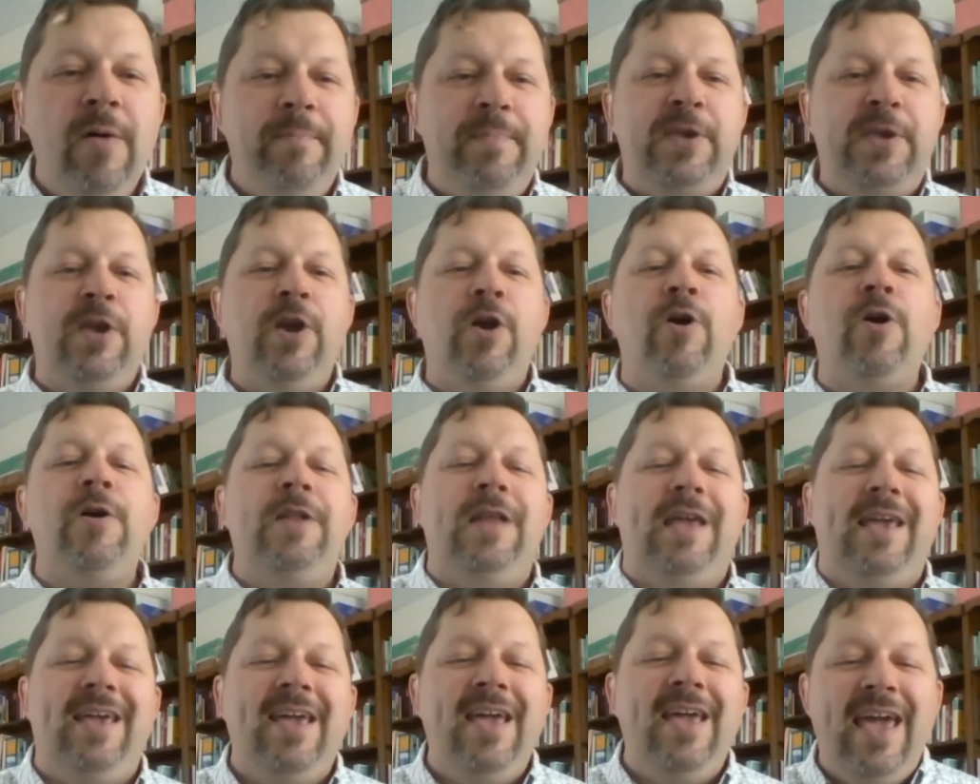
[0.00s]

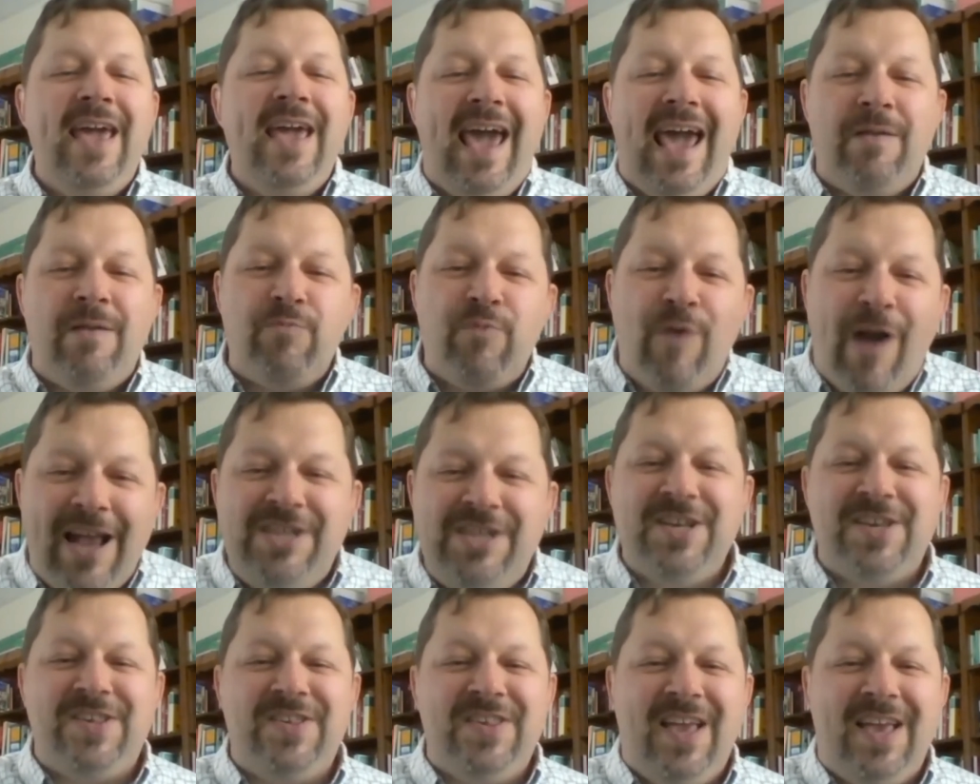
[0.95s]
purity and
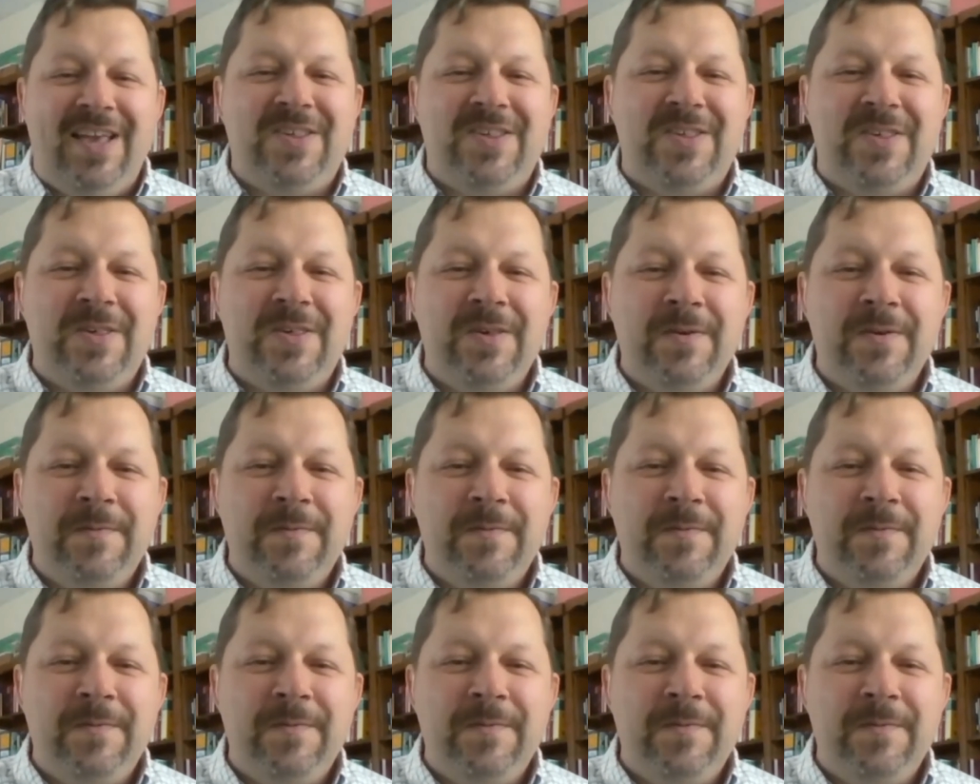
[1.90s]
righteousness.